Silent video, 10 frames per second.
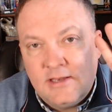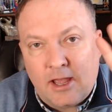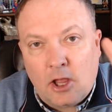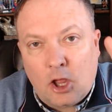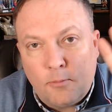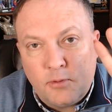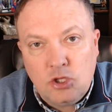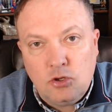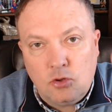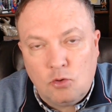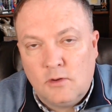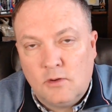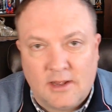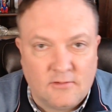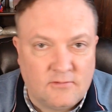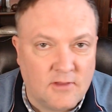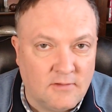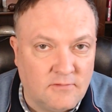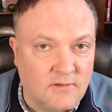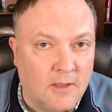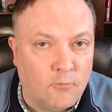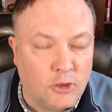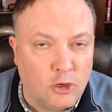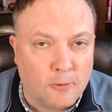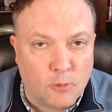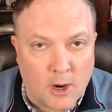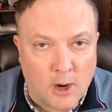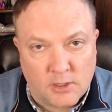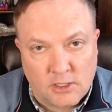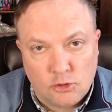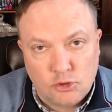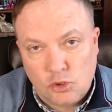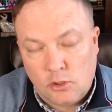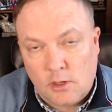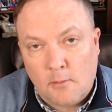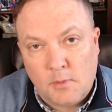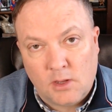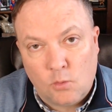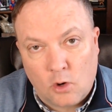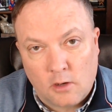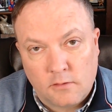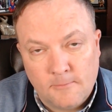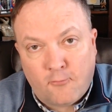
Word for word: to help you get a sense of what your property should be worth.